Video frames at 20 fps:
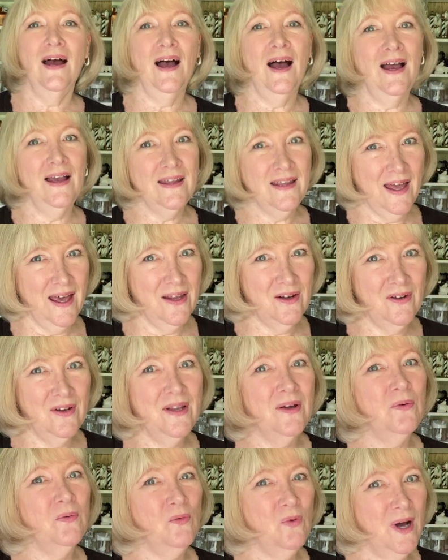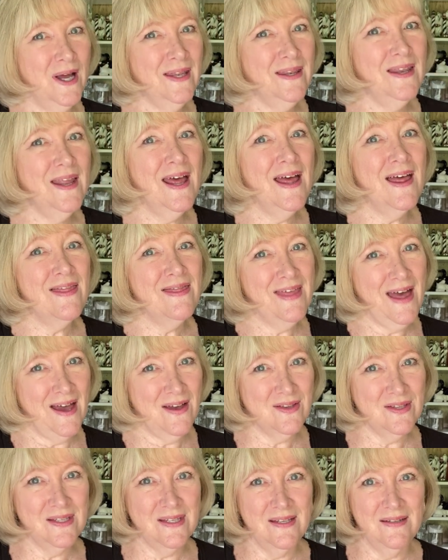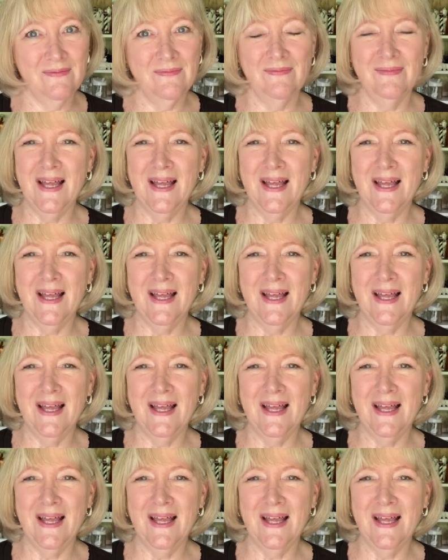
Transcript: I countered at 1,000.